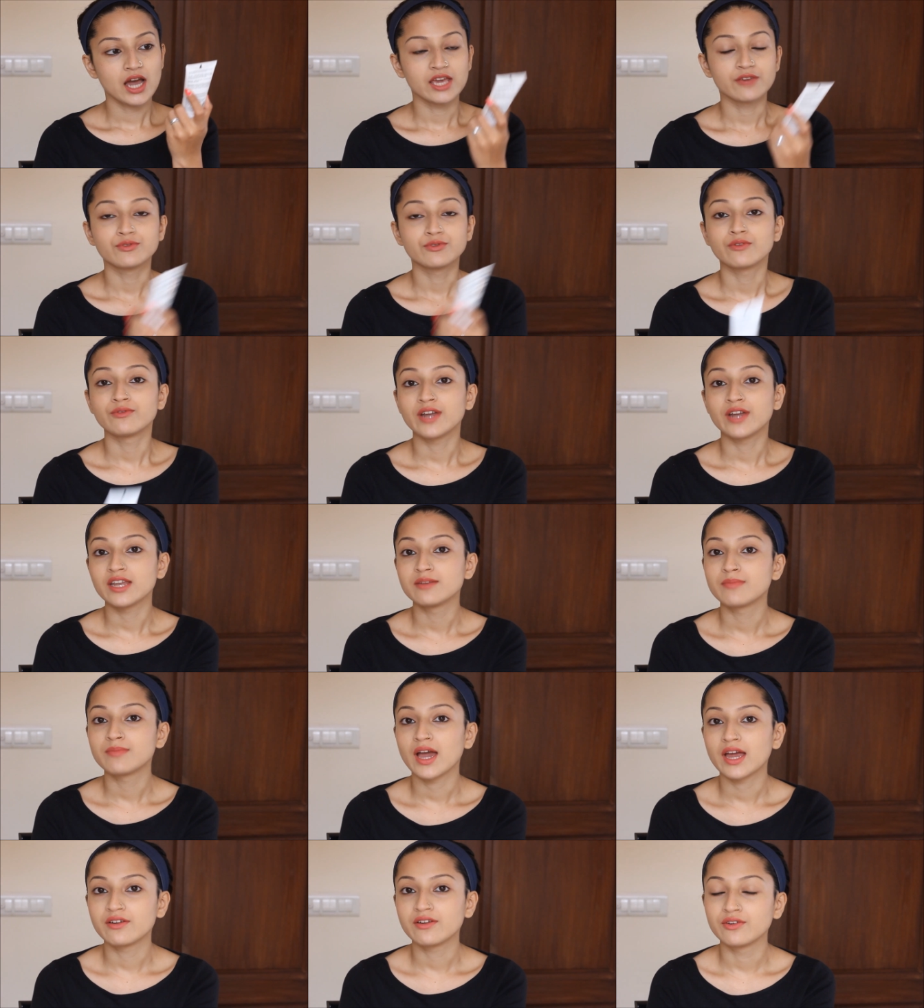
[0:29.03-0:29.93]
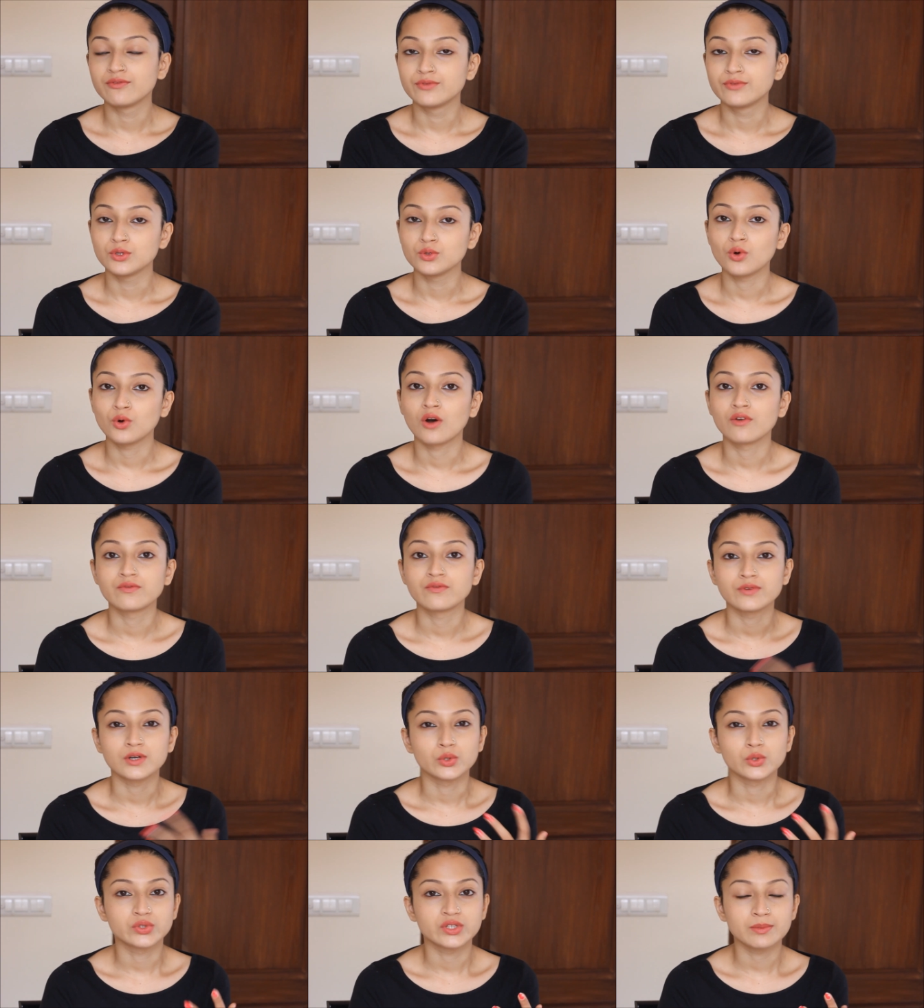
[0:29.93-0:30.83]
If you've read my review of
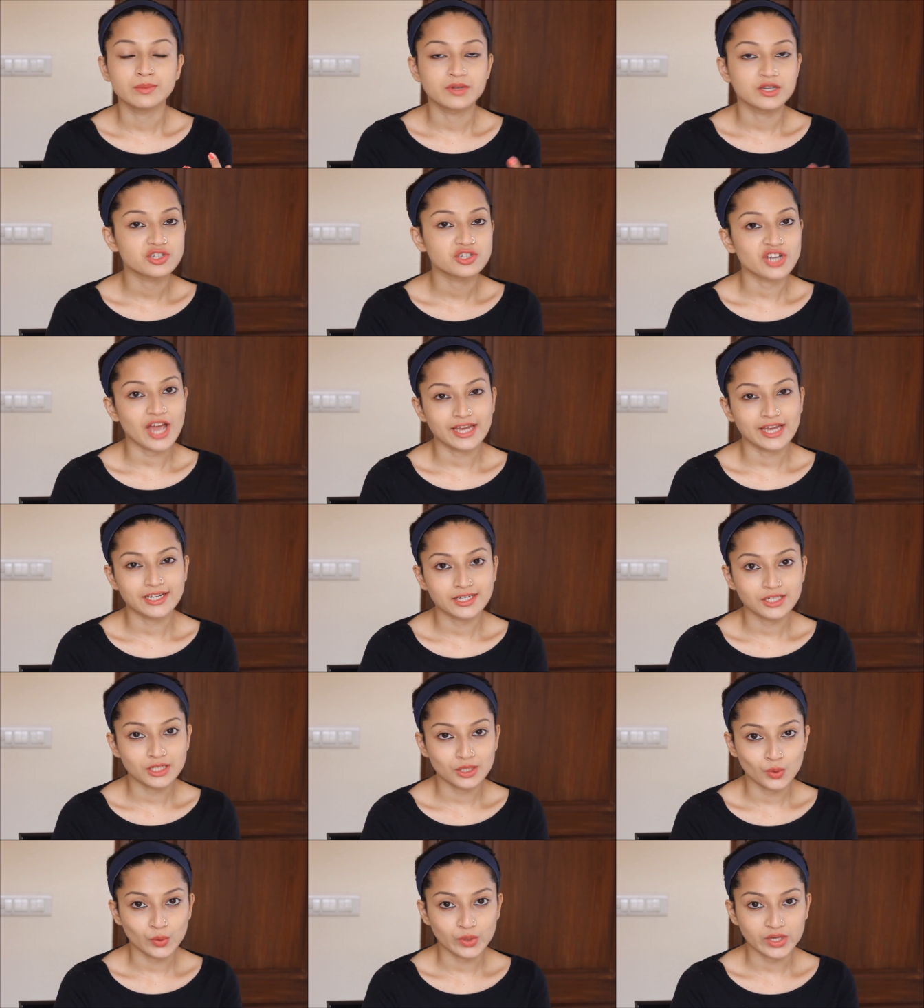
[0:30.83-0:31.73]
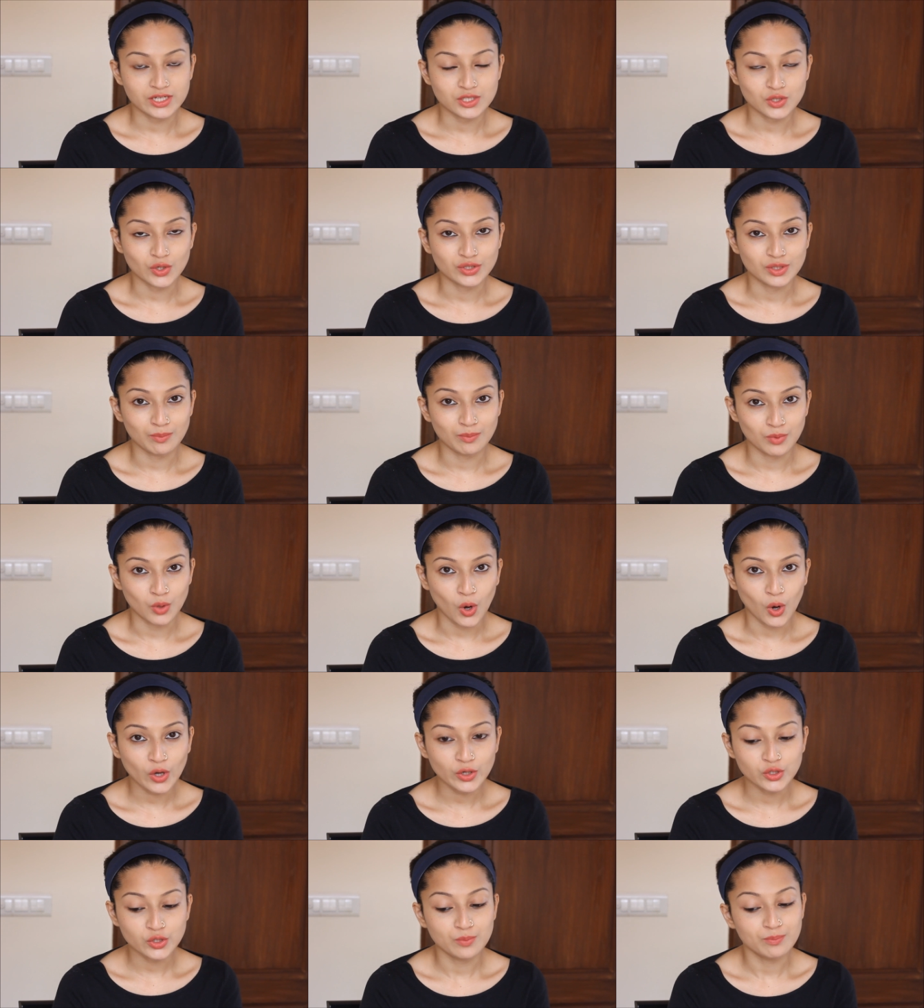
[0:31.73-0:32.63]
O3 Plus Shine and Glow Kit on the blog,